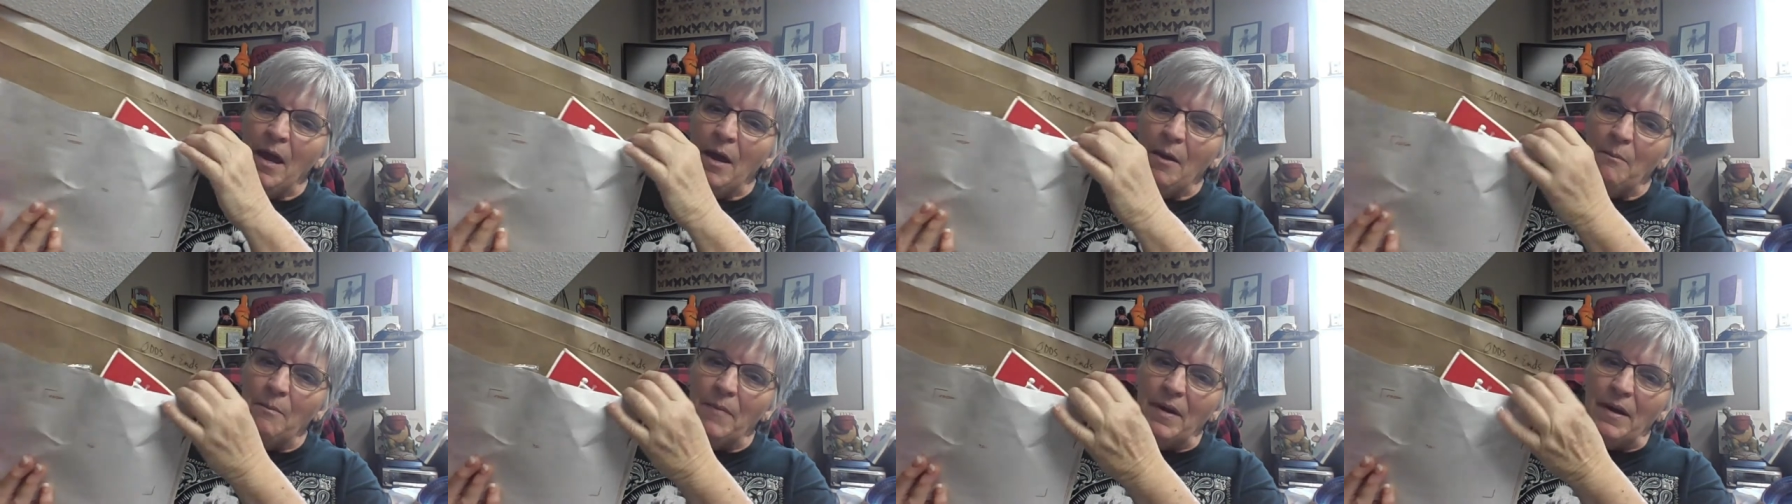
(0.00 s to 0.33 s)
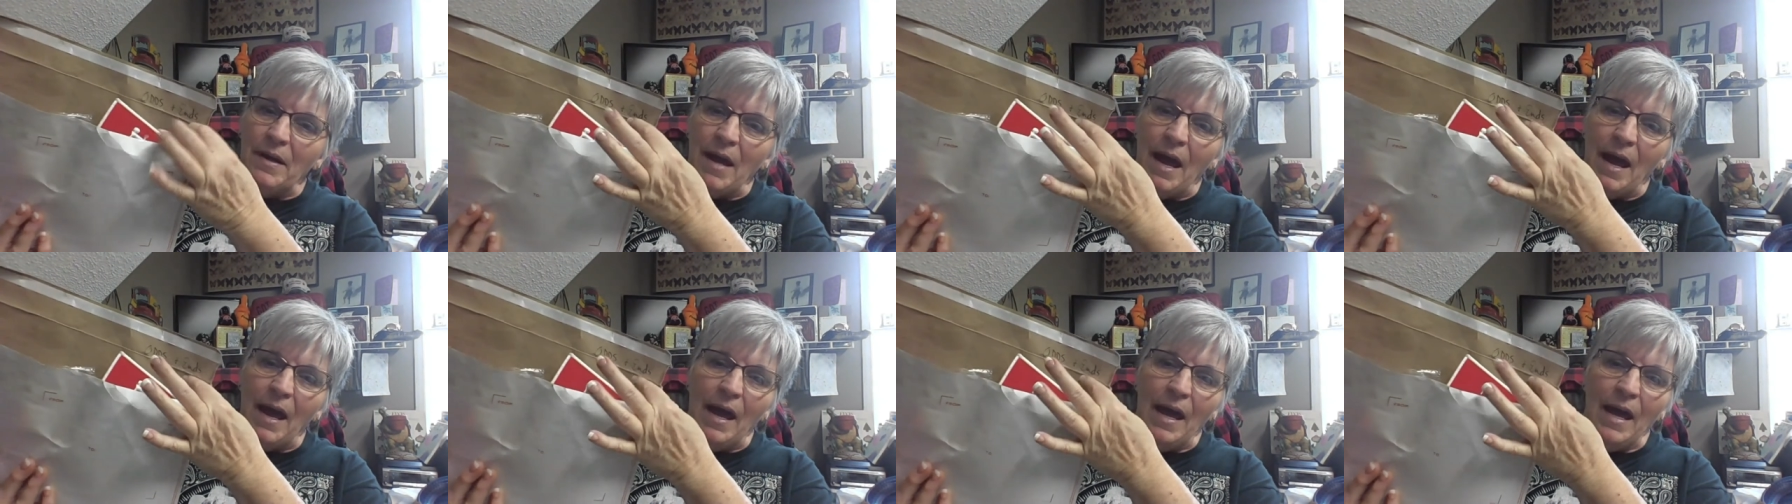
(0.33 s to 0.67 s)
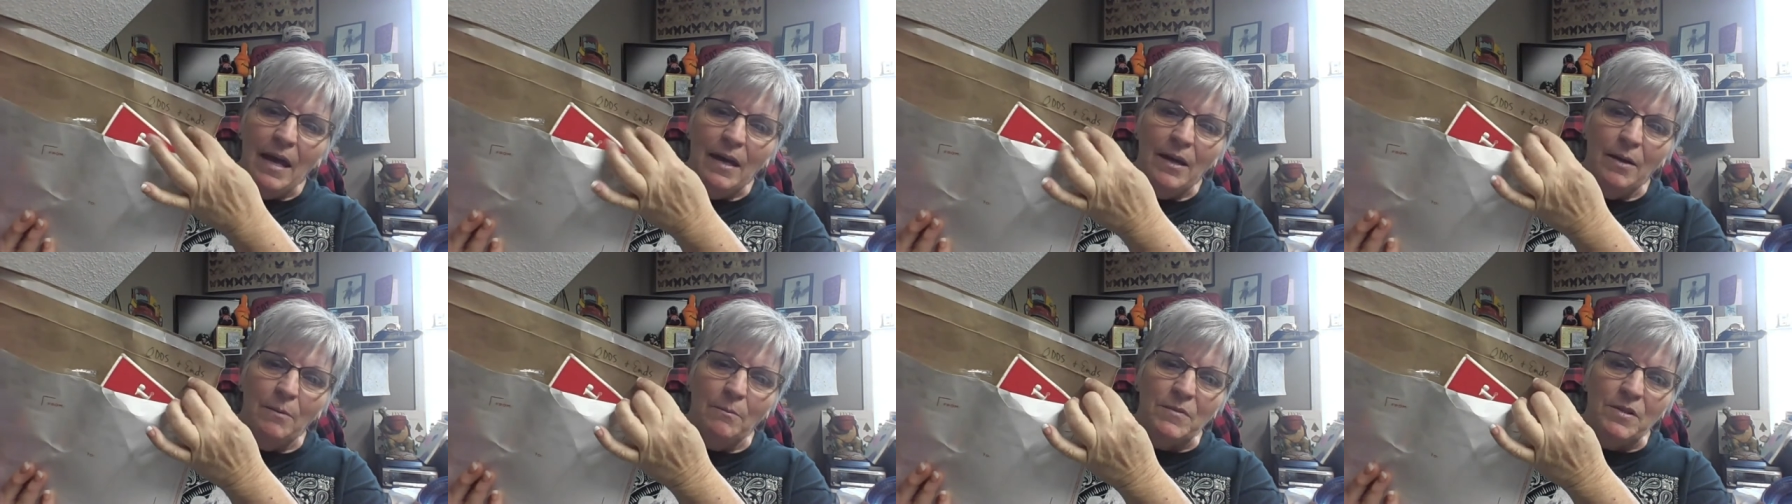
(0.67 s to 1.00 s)
But I
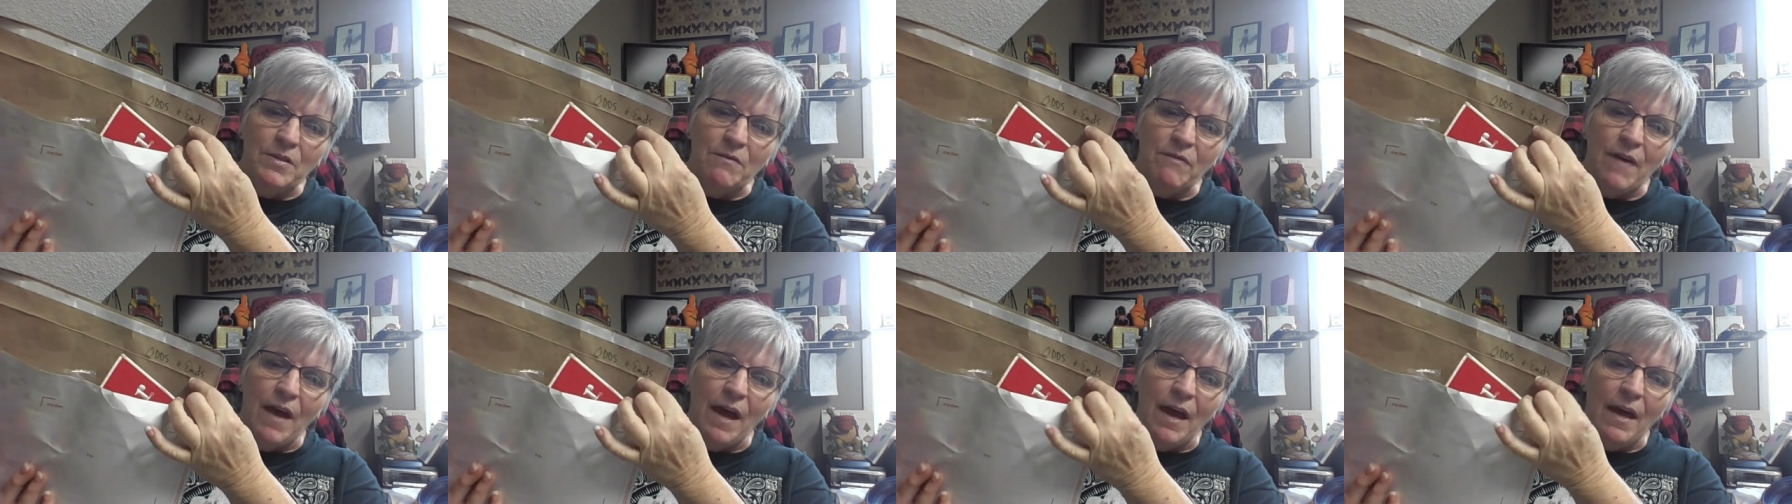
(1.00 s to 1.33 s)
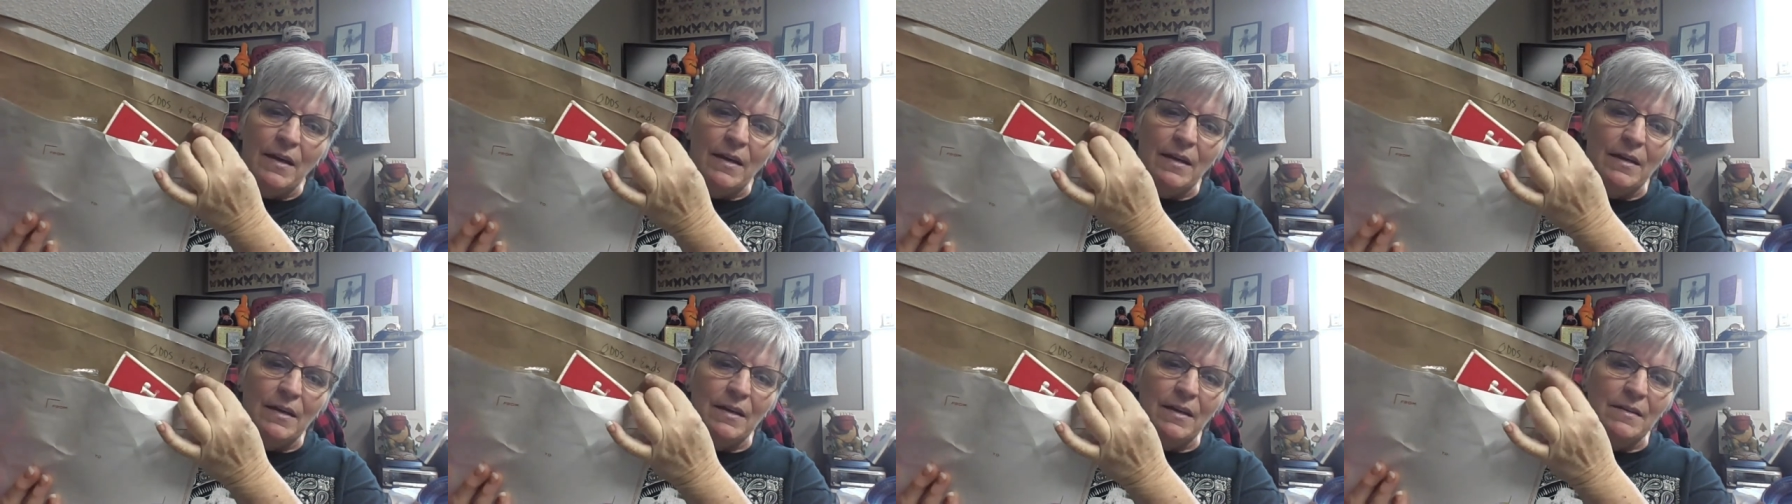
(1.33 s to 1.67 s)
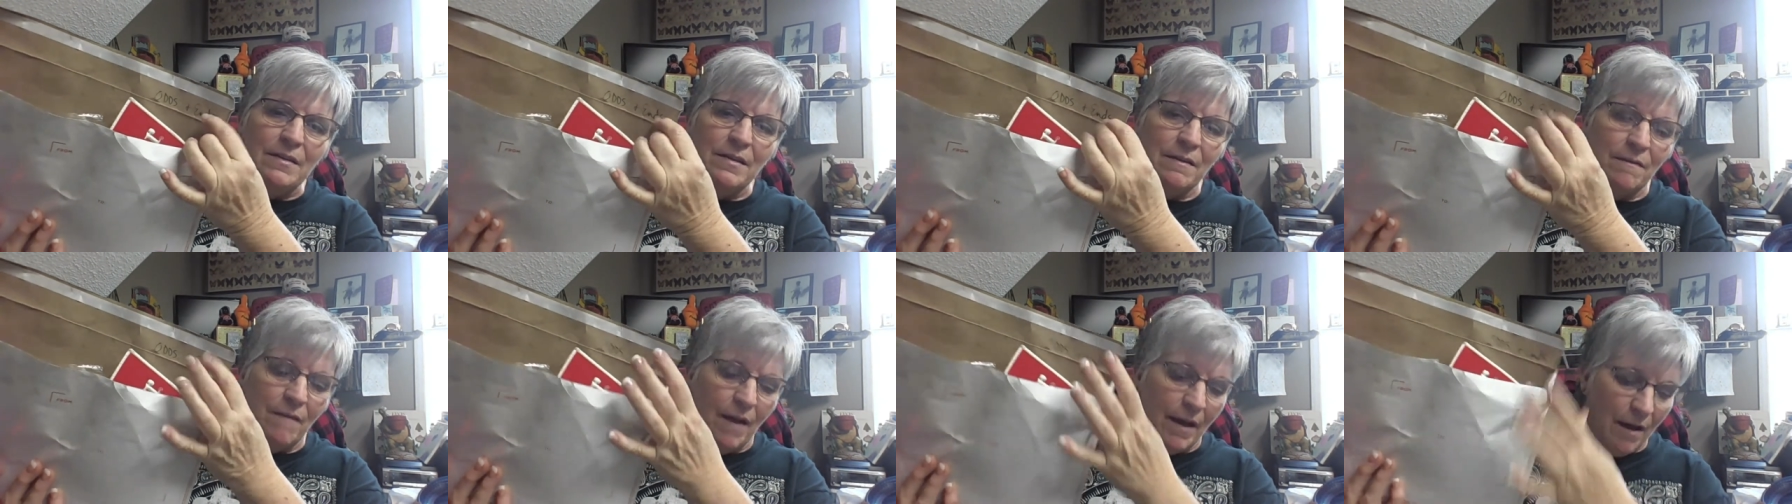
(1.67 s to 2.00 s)
had them divided
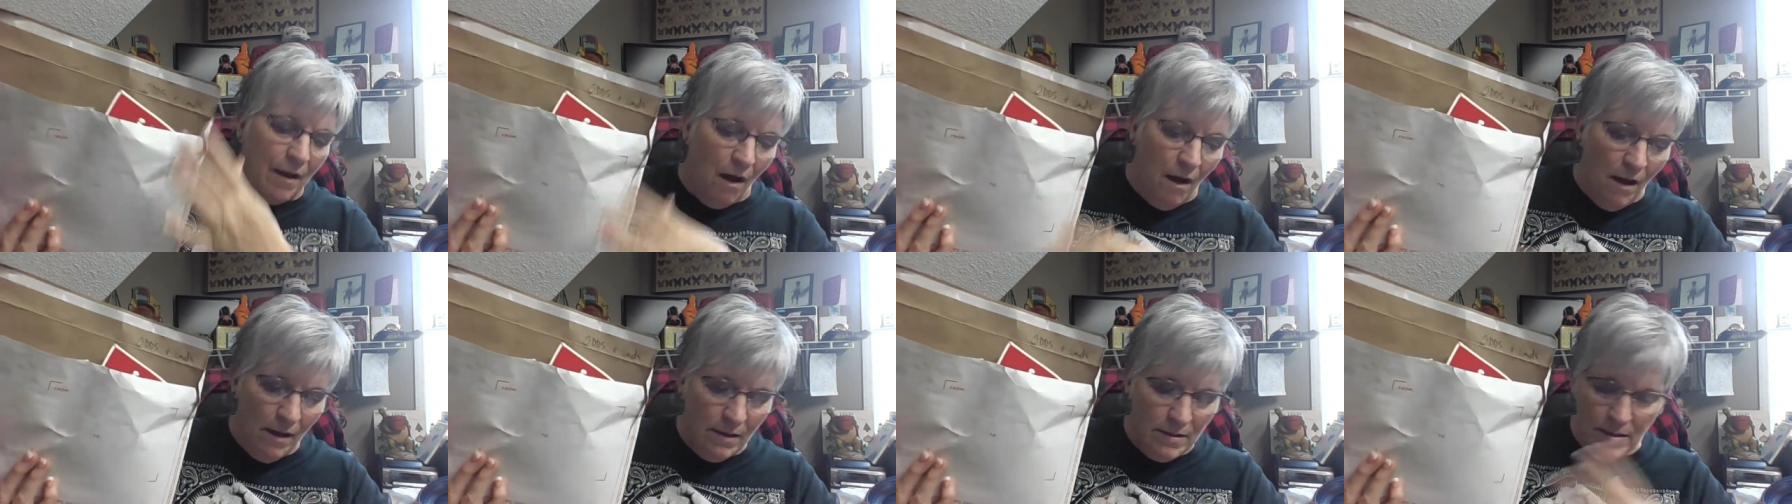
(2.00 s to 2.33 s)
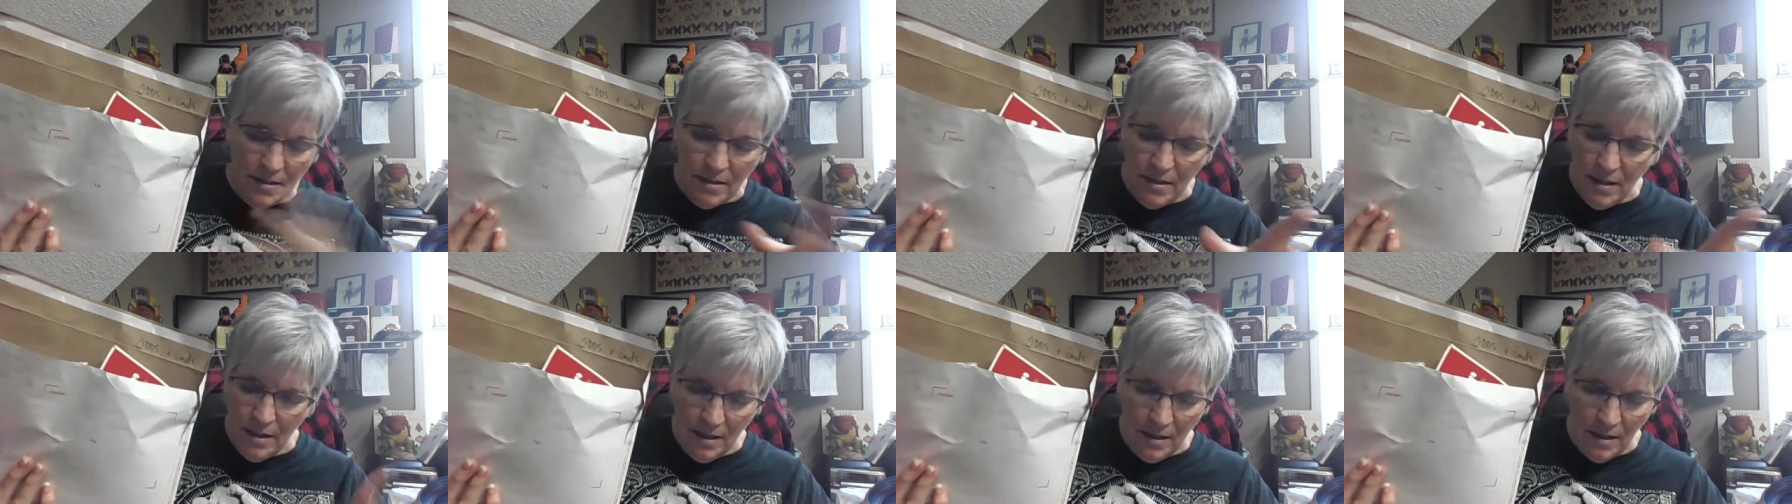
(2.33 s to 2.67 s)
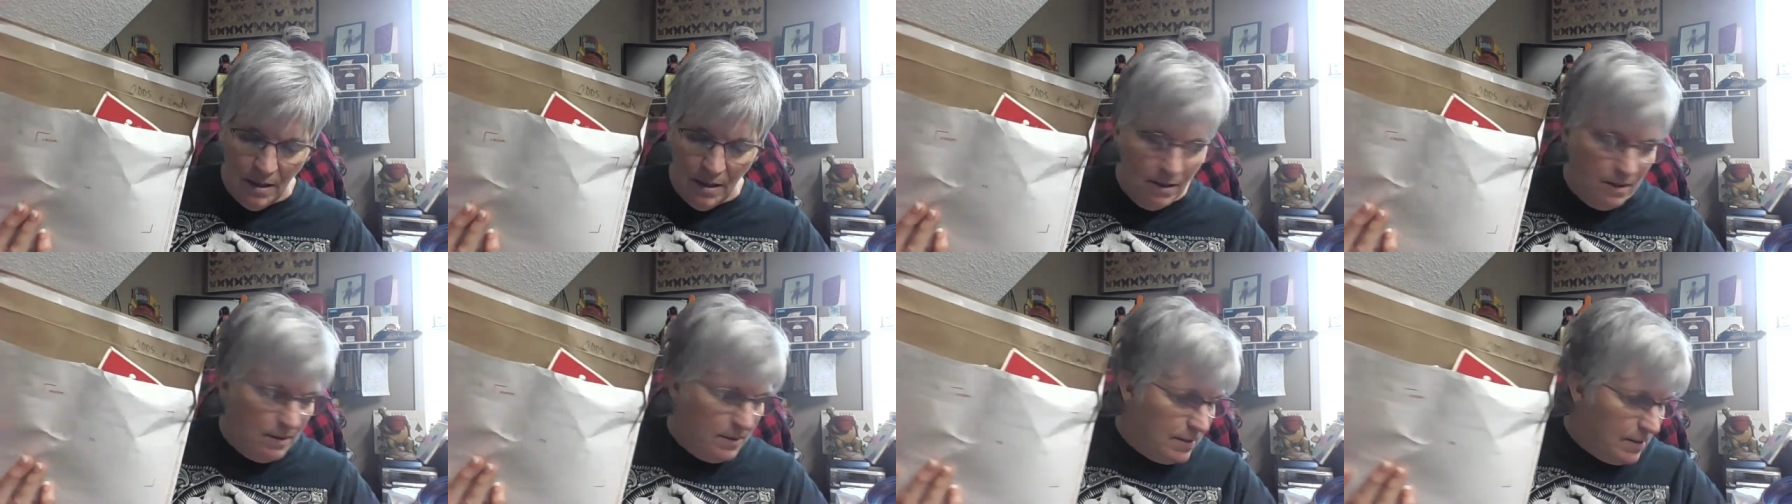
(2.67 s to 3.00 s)
into like odds and
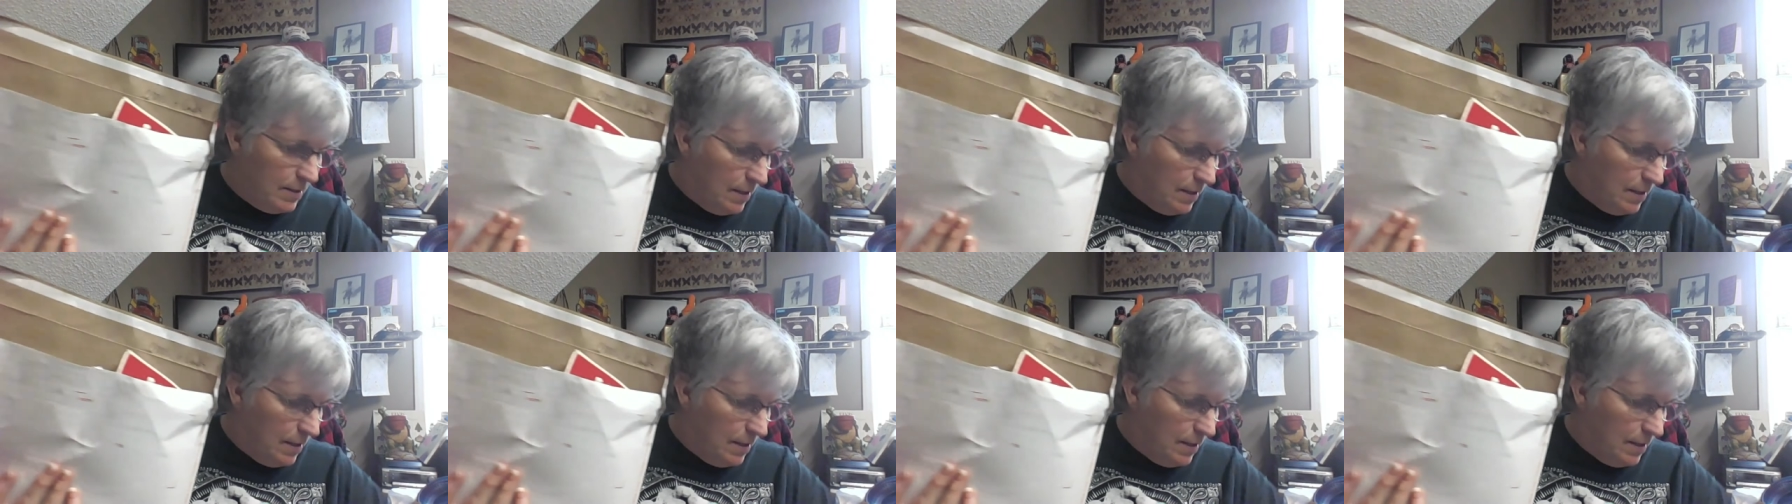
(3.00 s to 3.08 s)
ends,